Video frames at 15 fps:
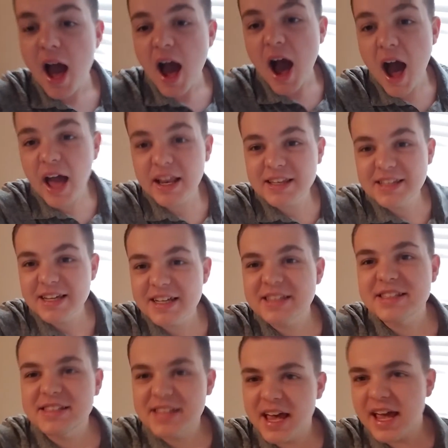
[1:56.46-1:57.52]
I did
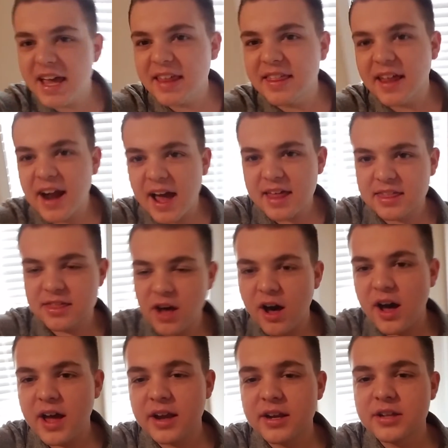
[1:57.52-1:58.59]
say that I
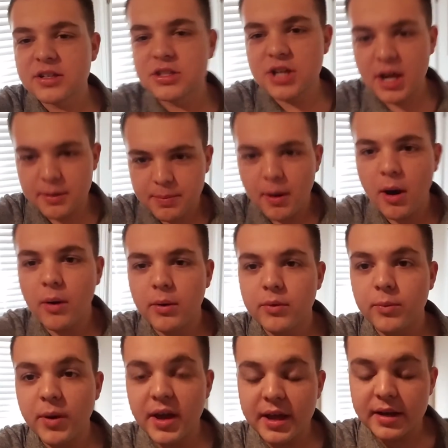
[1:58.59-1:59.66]
thought Jake Paul would
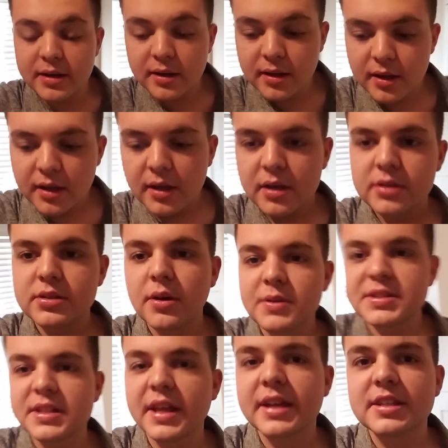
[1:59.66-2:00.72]
win. So I
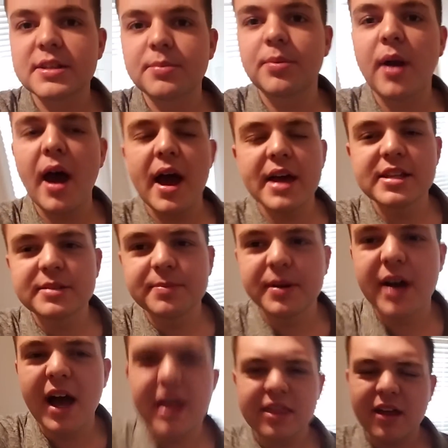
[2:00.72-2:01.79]
wasn't like surprised,
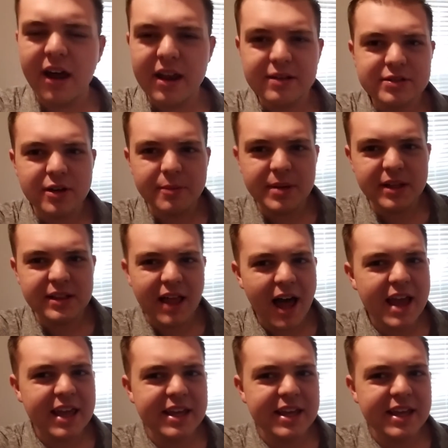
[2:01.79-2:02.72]
but I thought it was going to be a lot